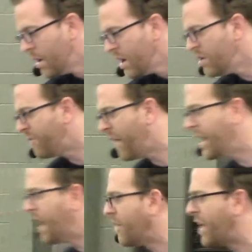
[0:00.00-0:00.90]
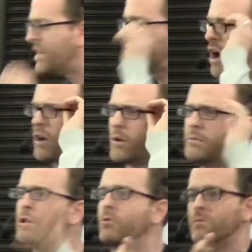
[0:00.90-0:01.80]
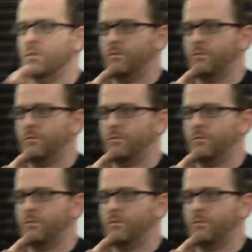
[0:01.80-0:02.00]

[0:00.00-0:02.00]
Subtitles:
And you'll find out that it's autoimmune.